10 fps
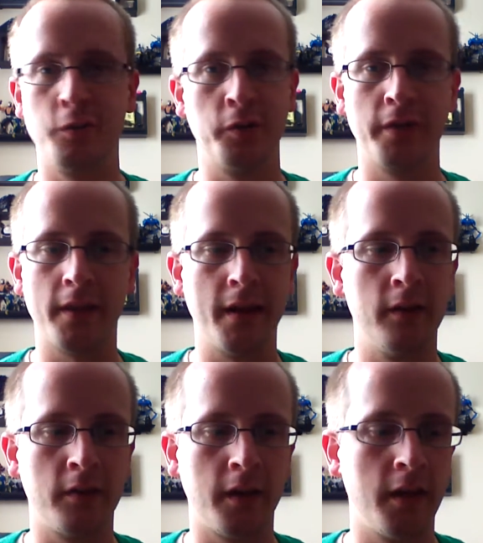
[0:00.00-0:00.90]
It won't take that
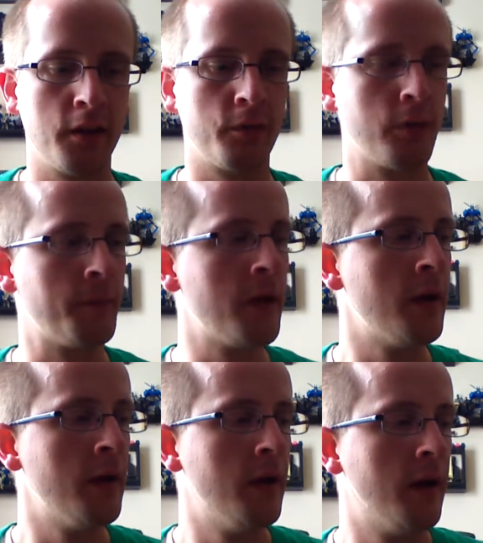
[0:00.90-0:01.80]
long to get through
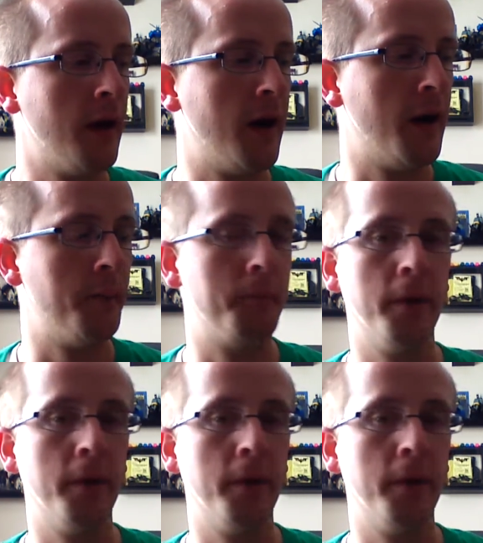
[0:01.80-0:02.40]
them.